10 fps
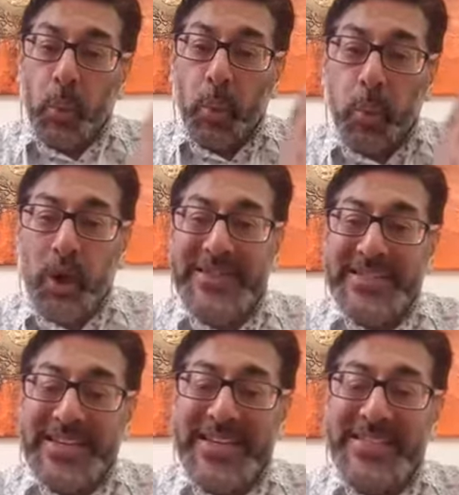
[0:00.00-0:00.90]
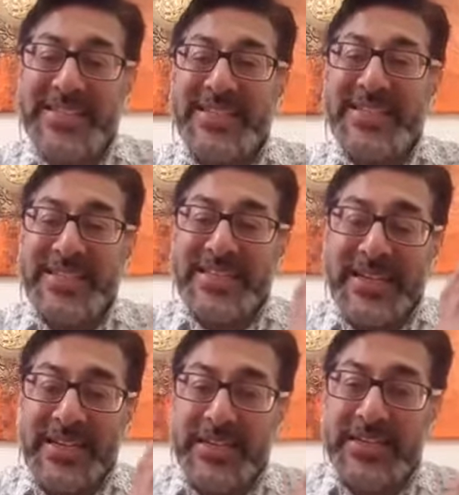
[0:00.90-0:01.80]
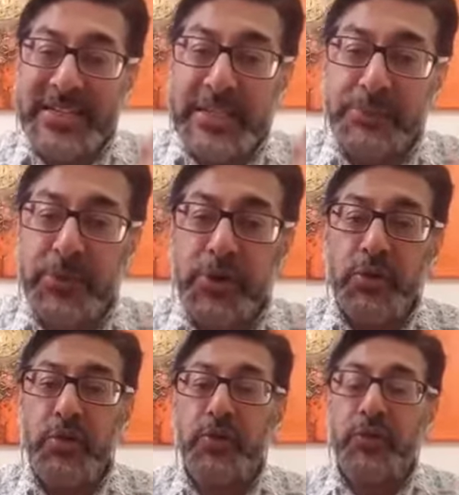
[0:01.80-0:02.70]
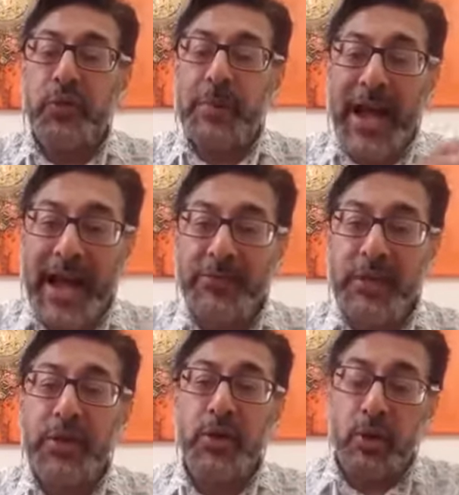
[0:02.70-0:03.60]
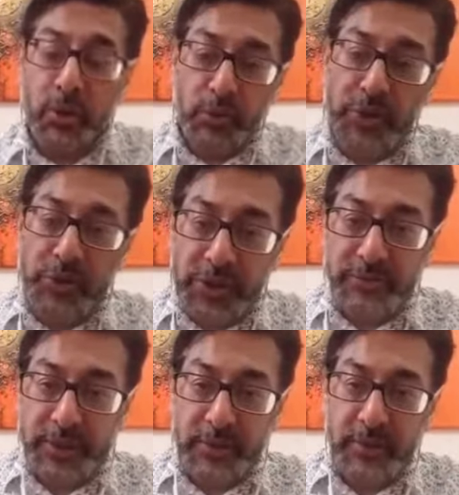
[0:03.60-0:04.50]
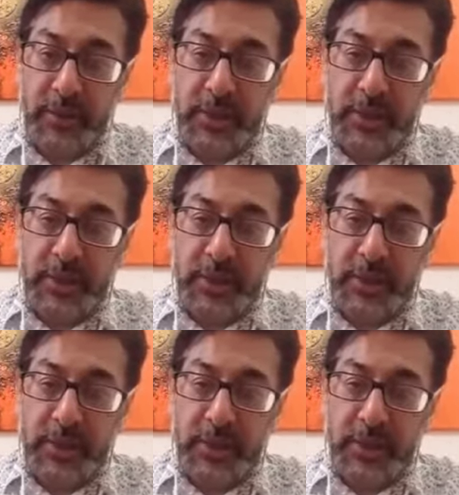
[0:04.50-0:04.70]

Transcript: what is it that it is keeping you from having or achieving.